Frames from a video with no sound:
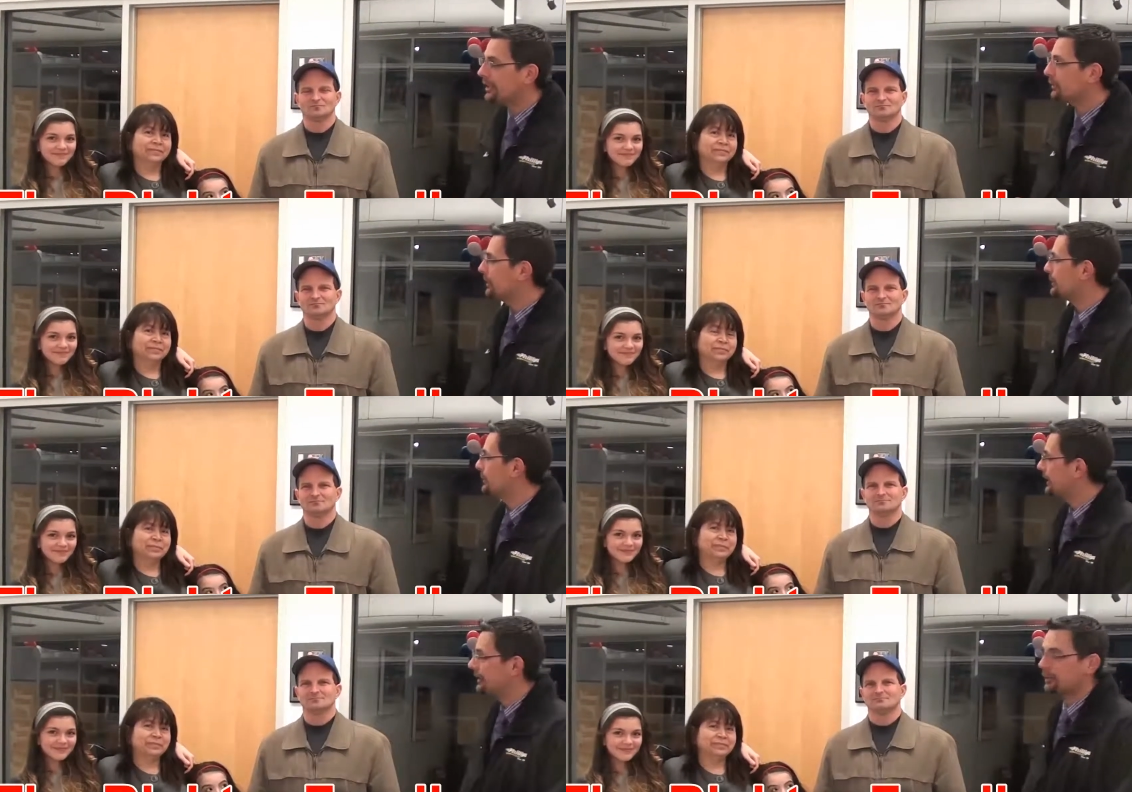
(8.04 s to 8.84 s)
Speaker 1: here
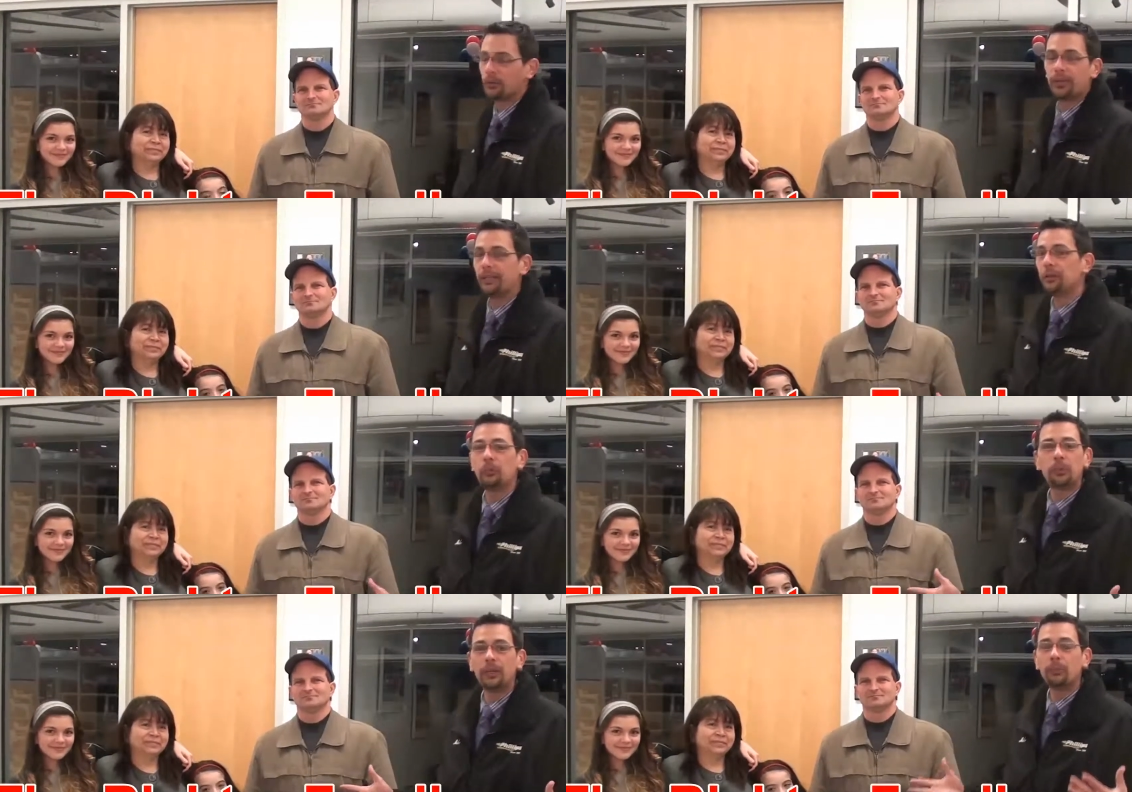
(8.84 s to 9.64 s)
with me, great
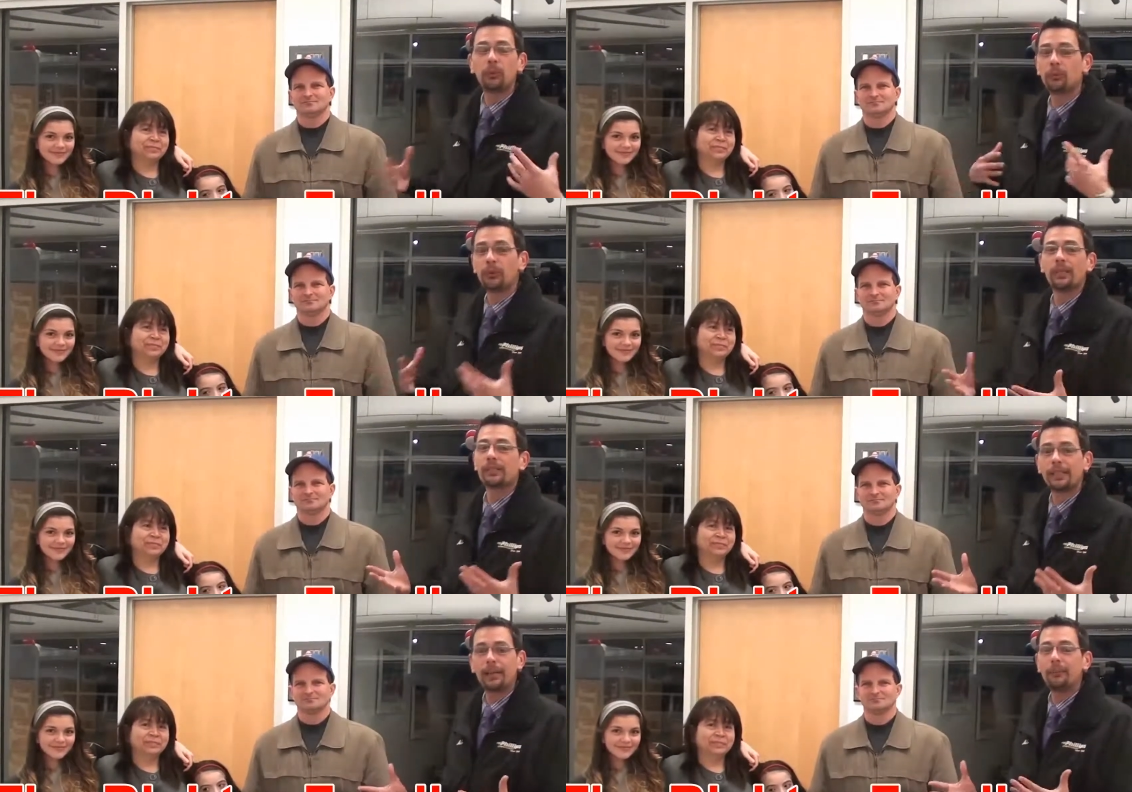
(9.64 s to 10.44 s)
new people,
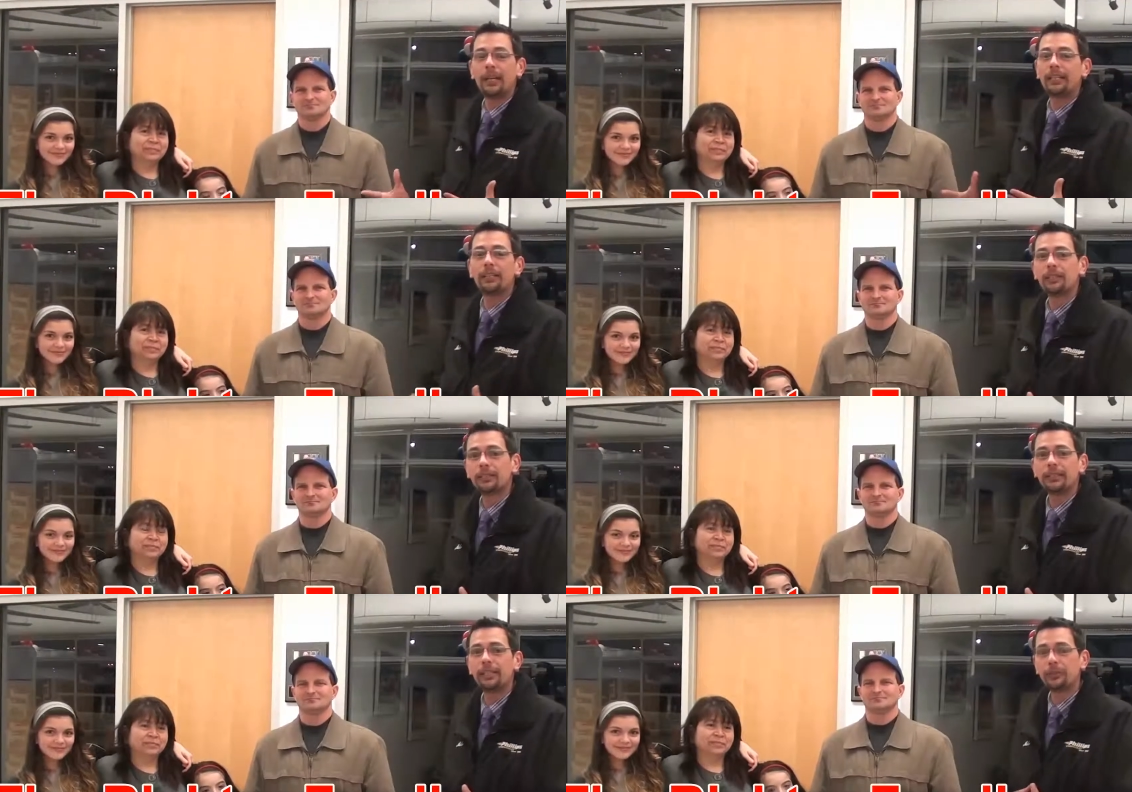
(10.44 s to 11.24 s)
friends that I met here
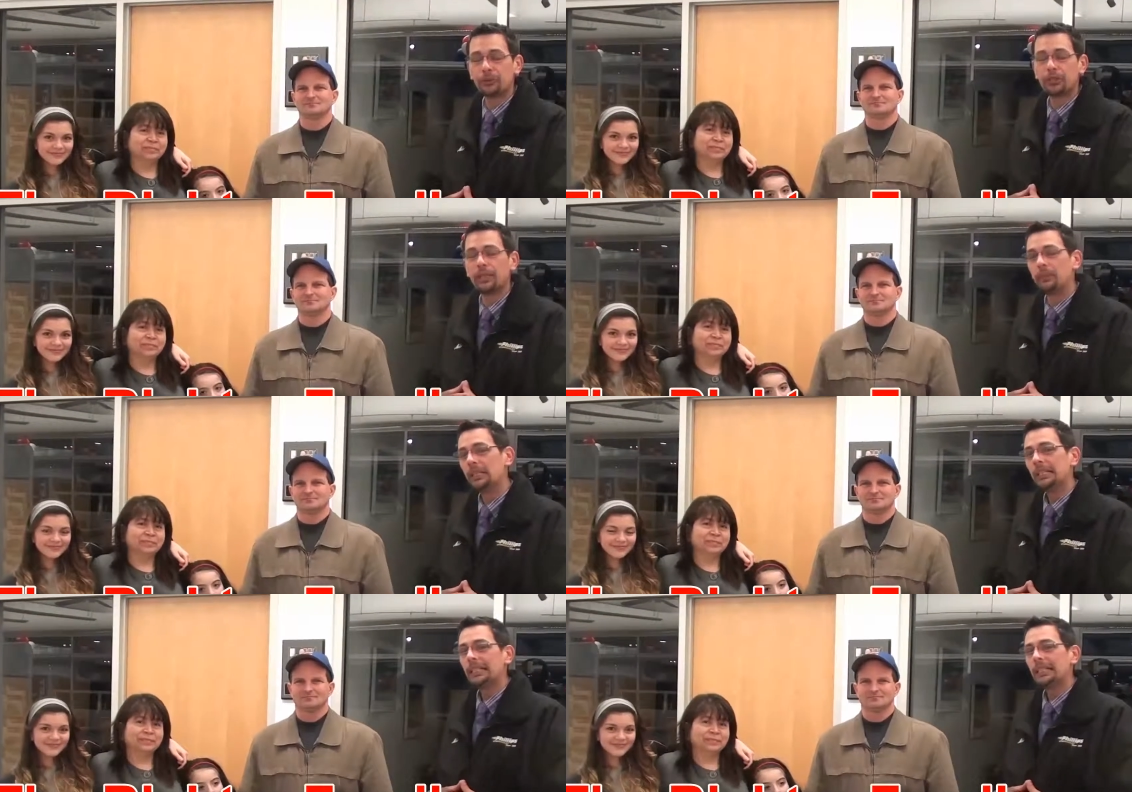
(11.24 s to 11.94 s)
at the dealership.